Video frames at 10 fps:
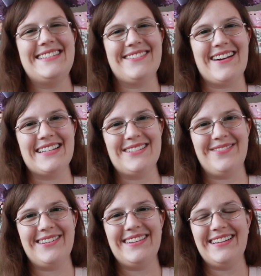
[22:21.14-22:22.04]

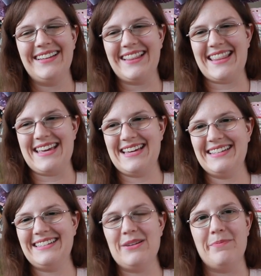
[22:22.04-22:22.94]
stressful
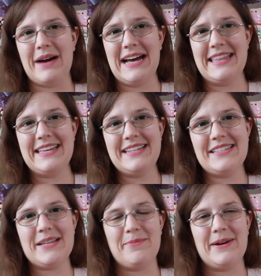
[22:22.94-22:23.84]
thing to buy
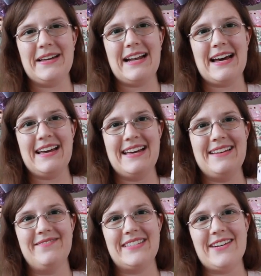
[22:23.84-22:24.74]
this, but I
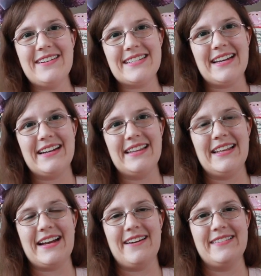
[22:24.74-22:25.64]
am so excited
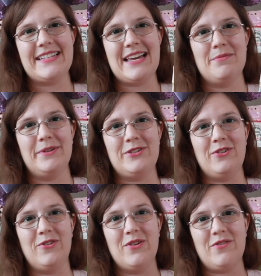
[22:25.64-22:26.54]
that I was able
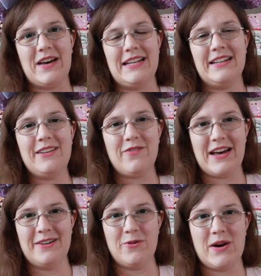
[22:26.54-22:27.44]
to finally find